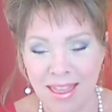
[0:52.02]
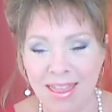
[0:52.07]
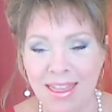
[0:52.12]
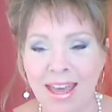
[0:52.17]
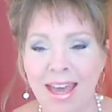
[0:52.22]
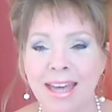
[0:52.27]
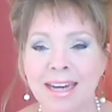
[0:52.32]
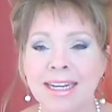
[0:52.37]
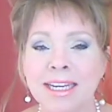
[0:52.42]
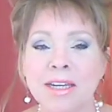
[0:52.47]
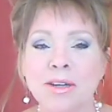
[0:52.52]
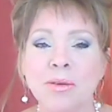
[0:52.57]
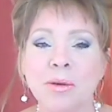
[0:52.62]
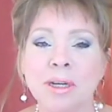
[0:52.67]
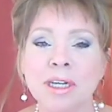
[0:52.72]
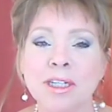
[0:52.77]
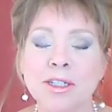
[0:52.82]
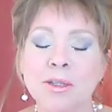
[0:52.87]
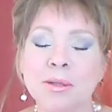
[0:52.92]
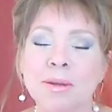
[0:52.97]
that in
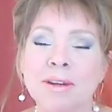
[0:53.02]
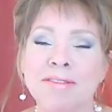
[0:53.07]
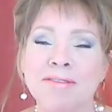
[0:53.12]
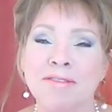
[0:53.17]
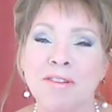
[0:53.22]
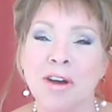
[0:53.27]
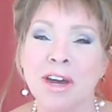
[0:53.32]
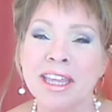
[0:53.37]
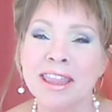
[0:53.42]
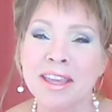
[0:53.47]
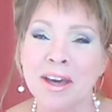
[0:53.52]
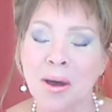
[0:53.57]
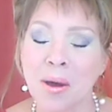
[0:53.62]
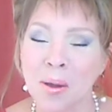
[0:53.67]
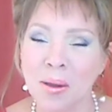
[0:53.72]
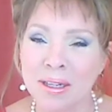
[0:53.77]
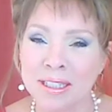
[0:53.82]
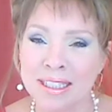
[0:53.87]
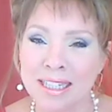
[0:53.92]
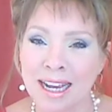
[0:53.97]
order to avoid the
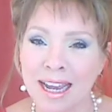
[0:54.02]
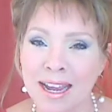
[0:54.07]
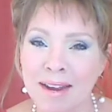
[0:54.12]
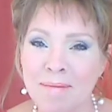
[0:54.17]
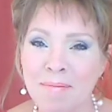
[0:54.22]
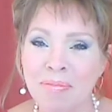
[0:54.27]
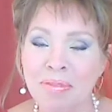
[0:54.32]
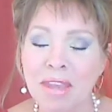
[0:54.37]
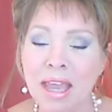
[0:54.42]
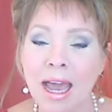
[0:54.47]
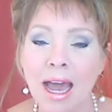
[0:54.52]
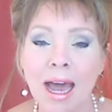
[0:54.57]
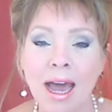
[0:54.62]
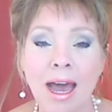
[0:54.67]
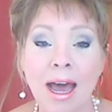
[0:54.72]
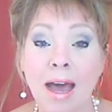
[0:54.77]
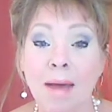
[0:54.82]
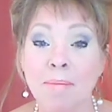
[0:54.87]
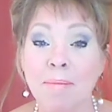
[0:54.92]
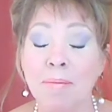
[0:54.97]
whole day,
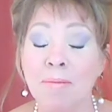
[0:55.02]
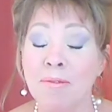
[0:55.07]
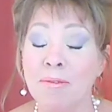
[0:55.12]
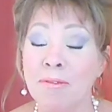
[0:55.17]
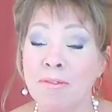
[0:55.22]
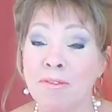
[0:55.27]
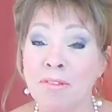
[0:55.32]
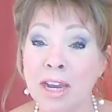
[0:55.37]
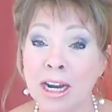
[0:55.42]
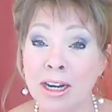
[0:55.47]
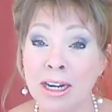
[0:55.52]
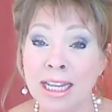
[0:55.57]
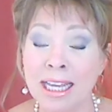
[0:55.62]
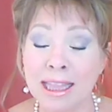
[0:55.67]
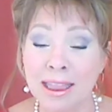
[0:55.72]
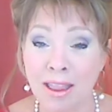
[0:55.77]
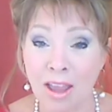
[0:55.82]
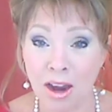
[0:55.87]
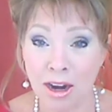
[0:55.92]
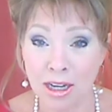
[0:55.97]
a
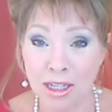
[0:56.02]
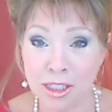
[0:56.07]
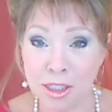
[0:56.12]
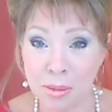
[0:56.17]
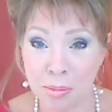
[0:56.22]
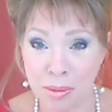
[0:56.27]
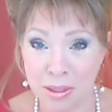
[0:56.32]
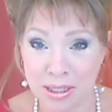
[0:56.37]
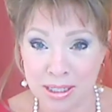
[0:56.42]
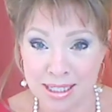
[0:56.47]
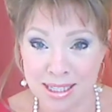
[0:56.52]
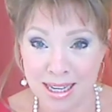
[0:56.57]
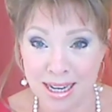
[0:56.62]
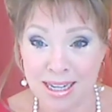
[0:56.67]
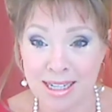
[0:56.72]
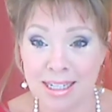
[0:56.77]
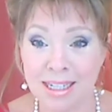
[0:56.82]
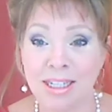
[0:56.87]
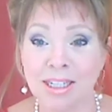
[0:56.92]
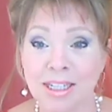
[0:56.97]
fairly large
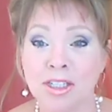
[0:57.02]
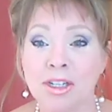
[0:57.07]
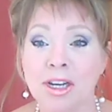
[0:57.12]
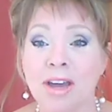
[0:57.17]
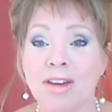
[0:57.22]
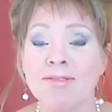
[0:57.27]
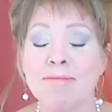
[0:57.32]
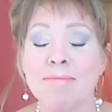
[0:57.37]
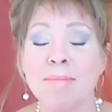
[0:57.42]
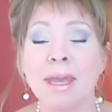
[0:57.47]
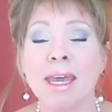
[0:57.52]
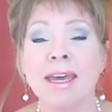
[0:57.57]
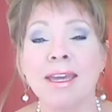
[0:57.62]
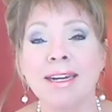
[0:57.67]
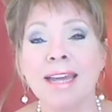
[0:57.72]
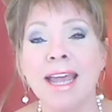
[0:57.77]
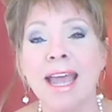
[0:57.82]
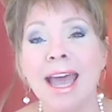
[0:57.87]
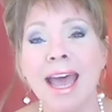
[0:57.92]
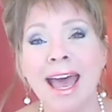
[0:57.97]
percentage of
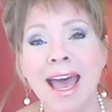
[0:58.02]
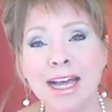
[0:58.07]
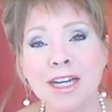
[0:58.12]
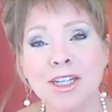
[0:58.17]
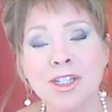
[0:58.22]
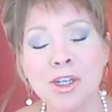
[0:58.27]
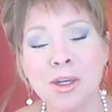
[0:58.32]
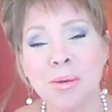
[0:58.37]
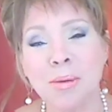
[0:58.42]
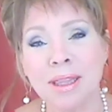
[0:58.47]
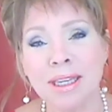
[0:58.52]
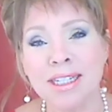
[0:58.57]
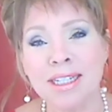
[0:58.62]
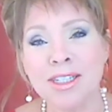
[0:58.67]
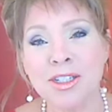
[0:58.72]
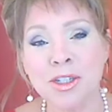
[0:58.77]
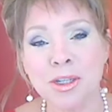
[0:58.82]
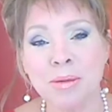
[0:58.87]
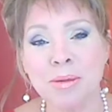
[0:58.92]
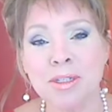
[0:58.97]
men
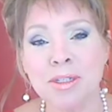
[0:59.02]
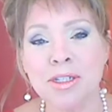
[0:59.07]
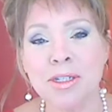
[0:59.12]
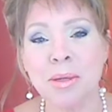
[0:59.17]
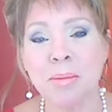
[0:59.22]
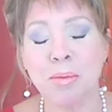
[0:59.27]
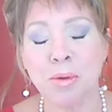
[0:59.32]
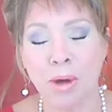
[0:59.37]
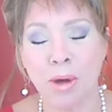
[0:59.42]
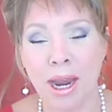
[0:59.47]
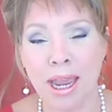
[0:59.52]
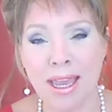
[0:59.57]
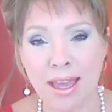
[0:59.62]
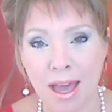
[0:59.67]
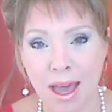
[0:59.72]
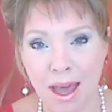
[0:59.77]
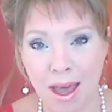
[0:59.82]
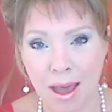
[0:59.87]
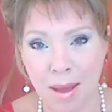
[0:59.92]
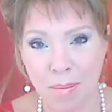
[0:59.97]
actually choose to
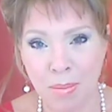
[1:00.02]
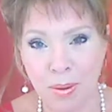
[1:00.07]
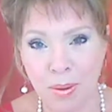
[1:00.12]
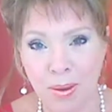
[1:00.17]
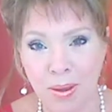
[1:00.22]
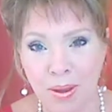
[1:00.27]
break up